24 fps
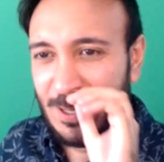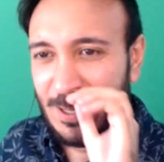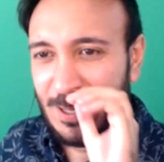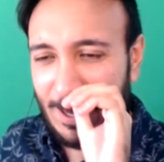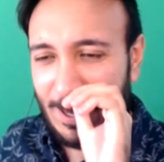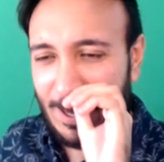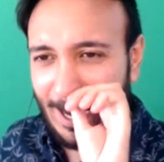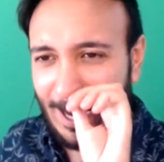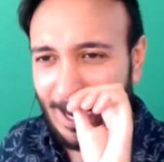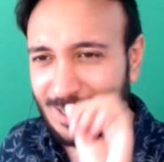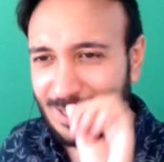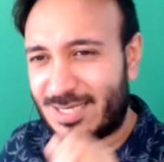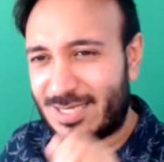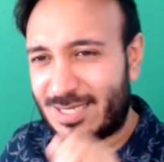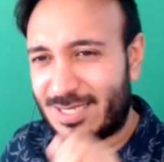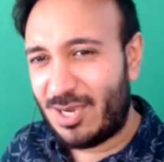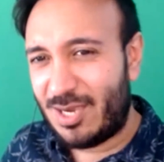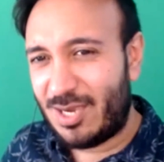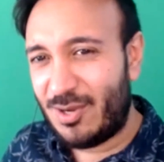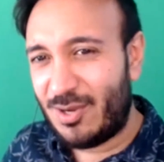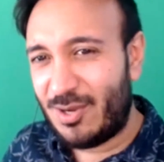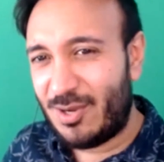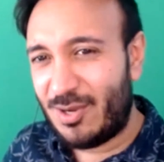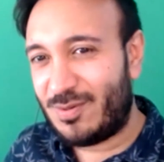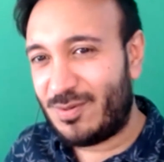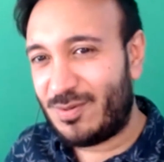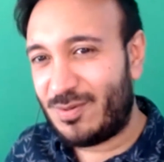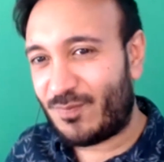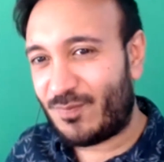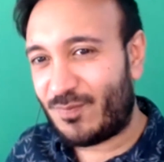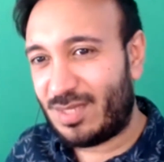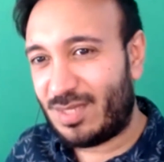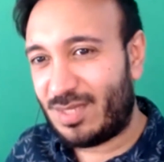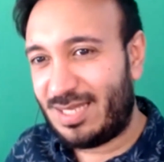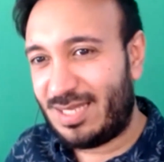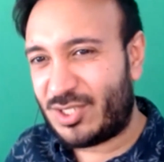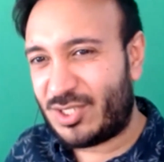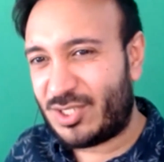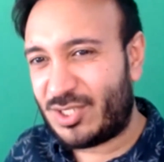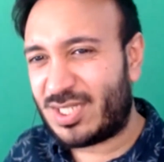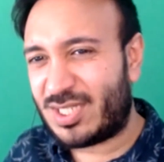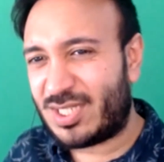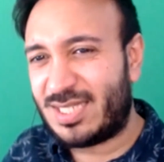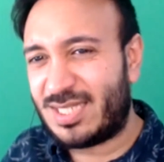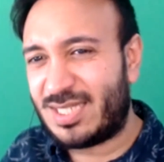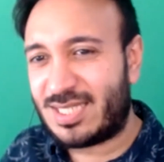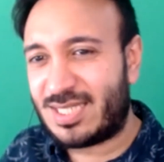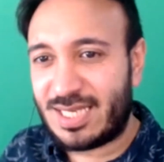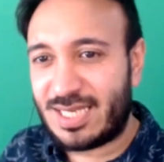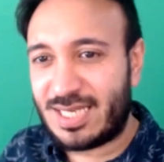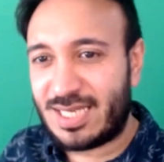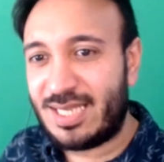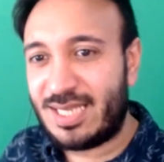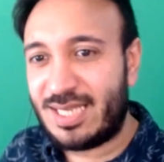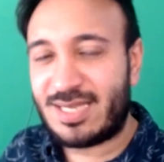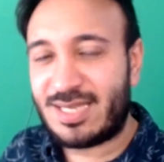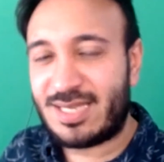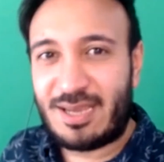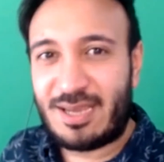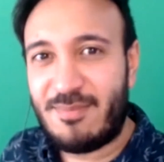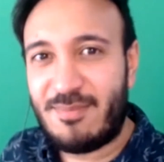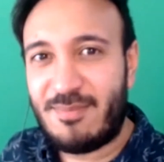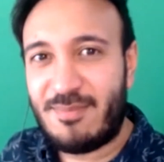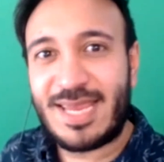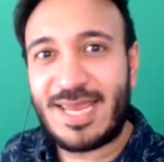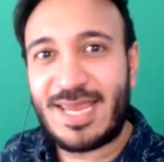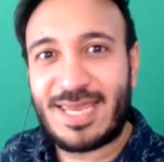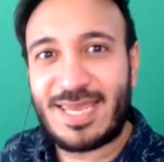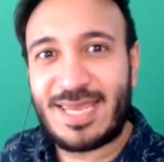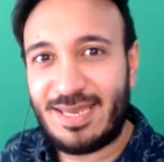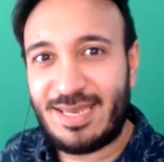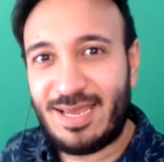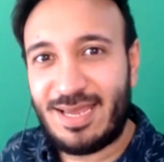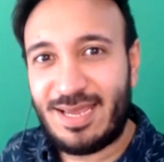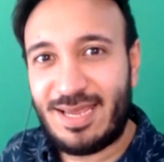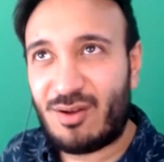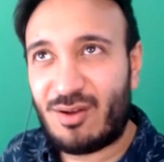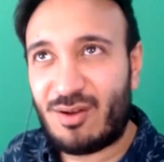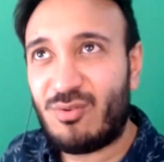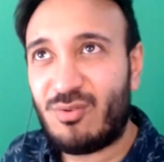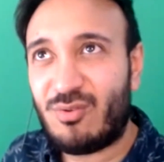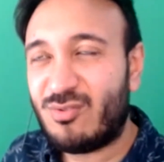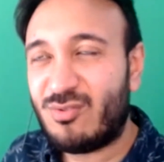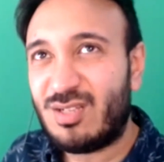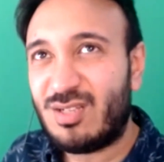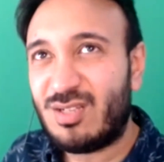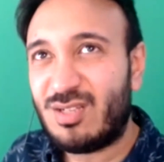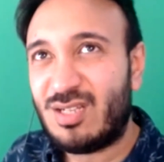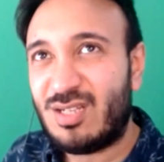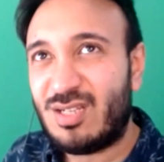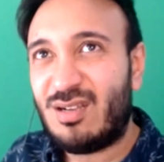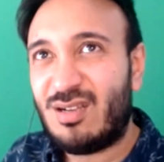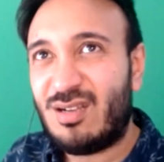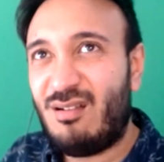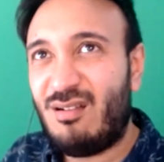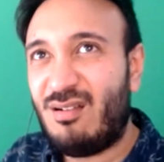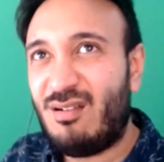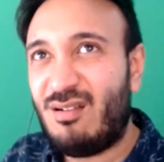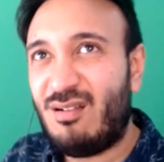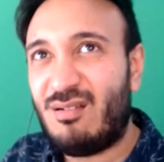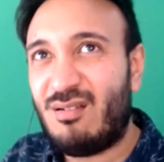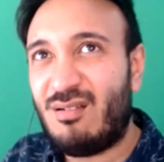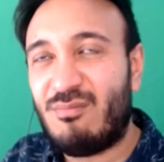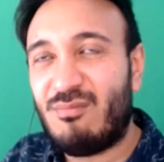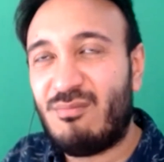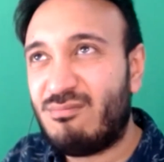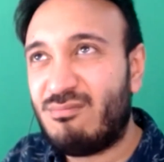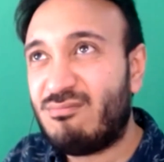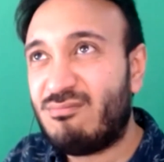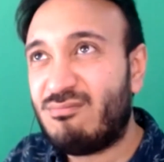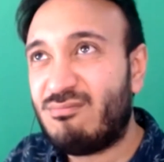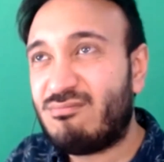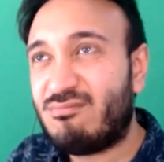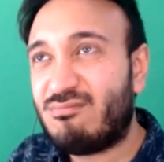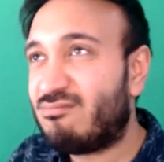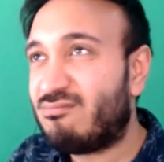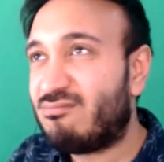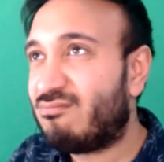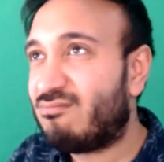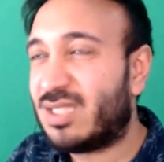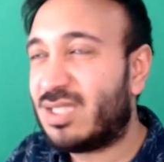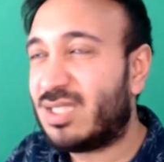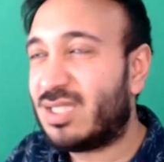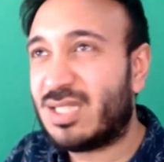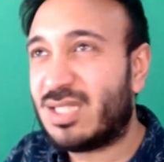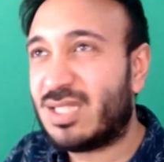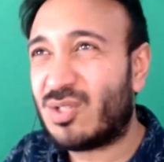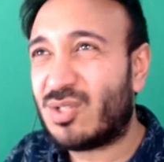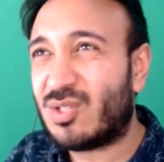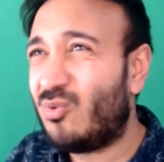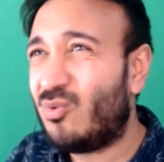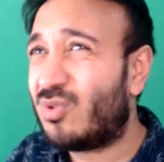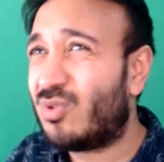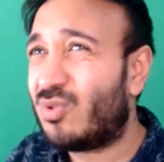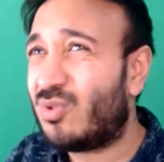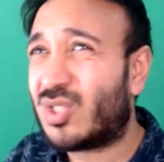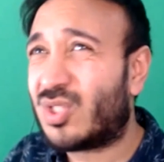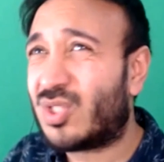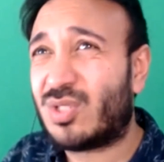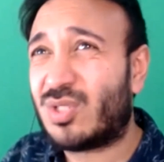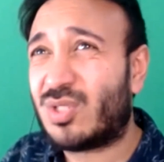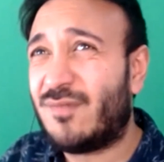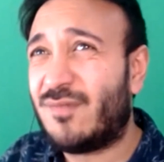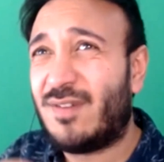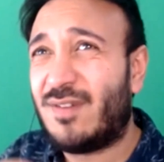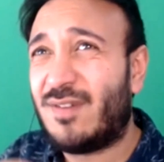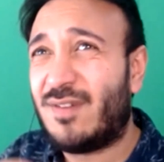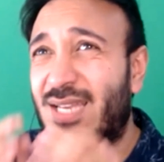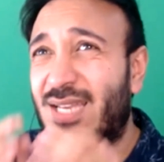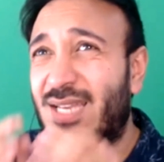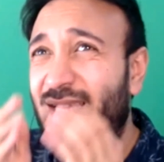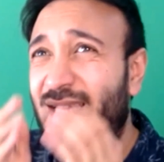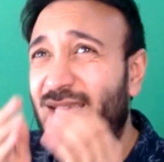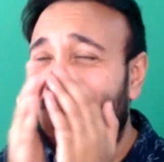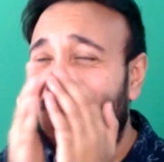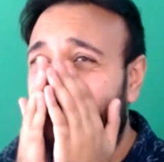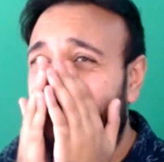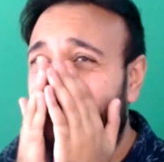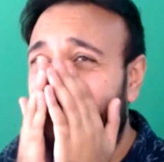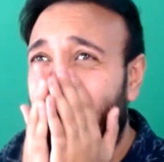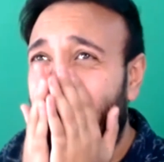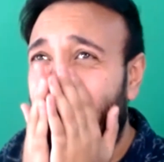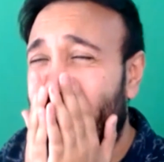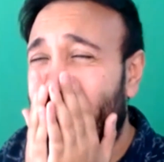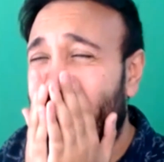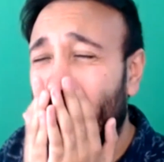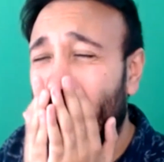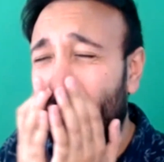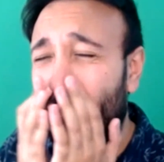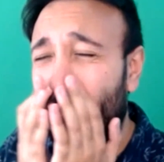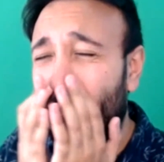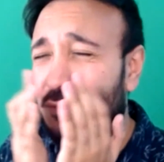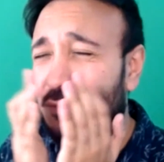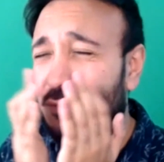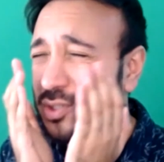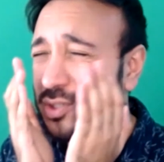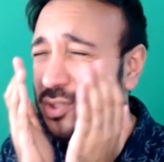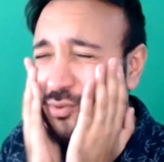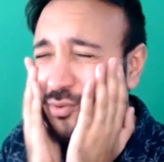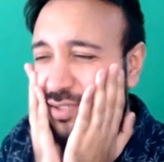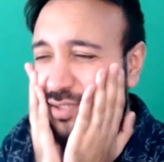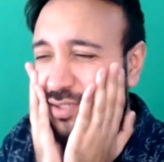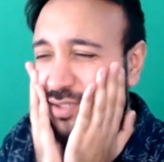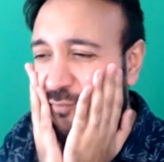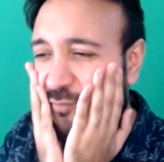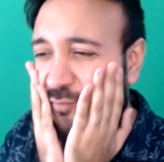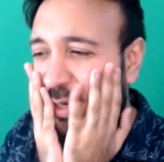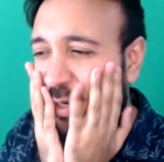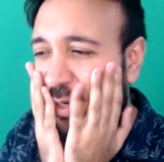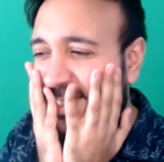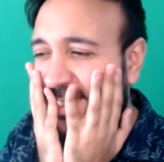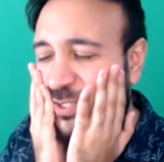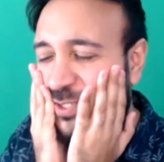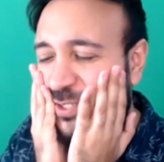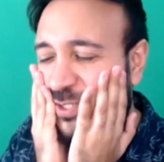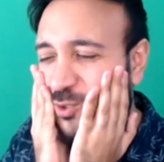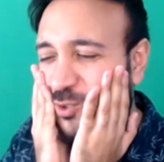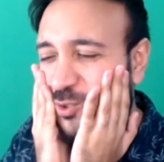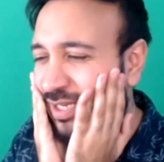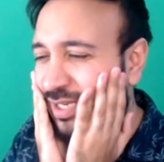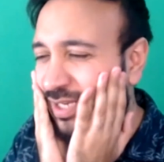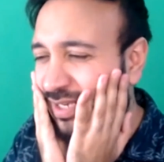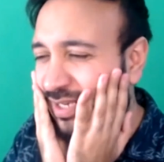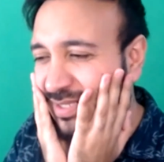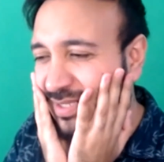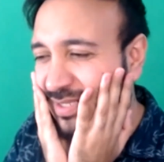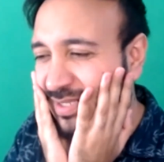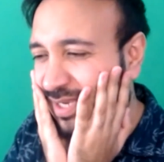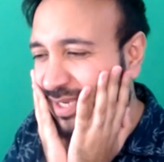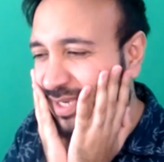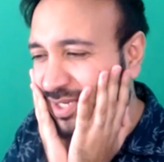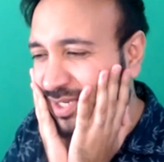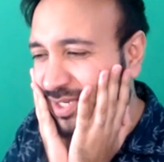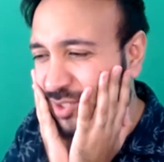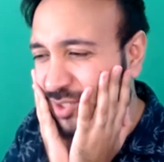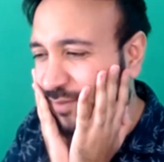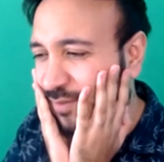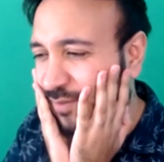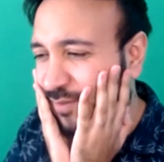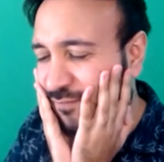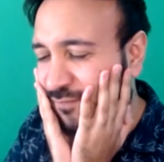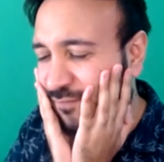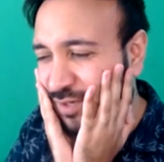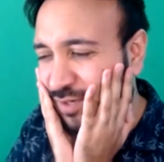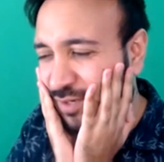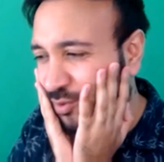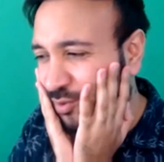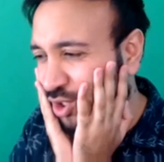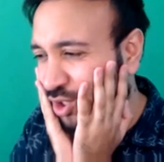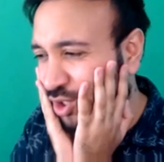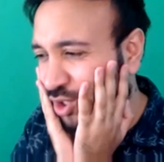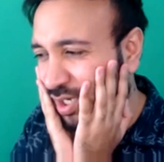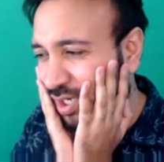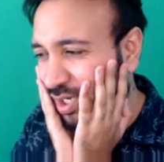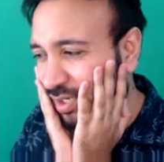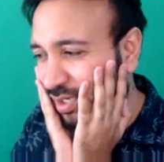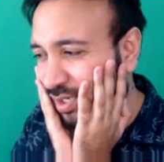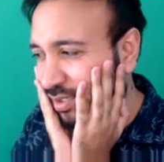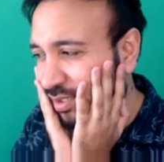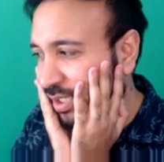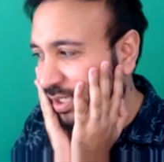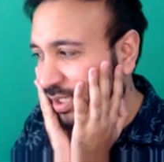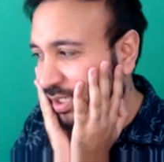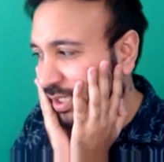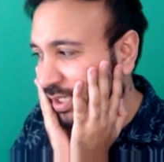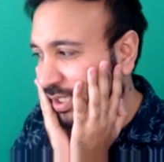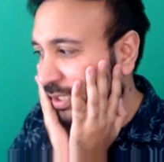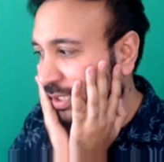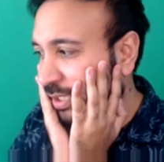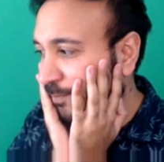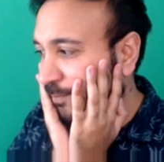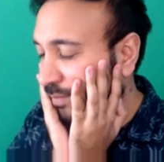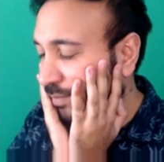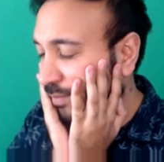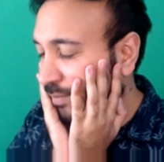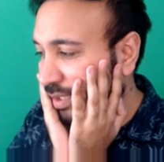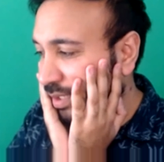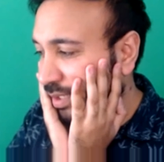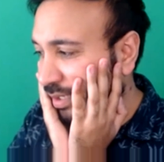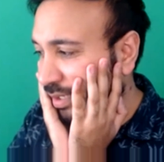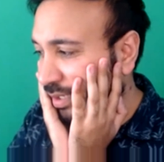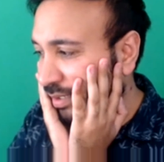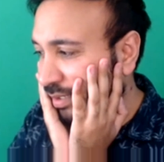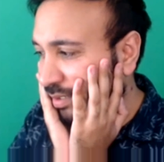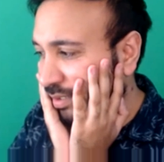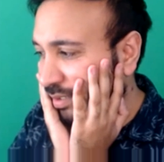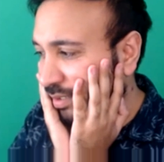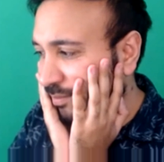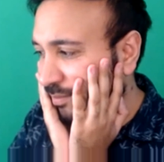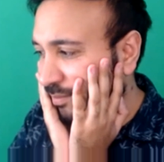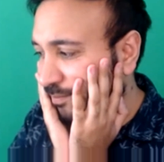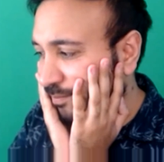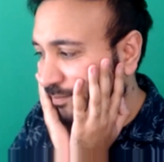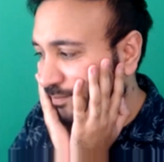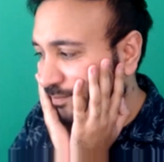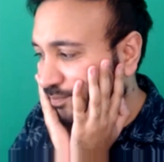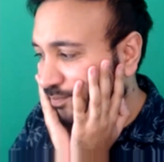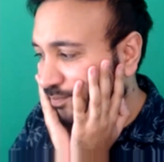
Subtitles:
and so it's just as silly as I can make it now. Um, there's all sorts of like I've thought of all sorts of weird storylines I can do in future. Um,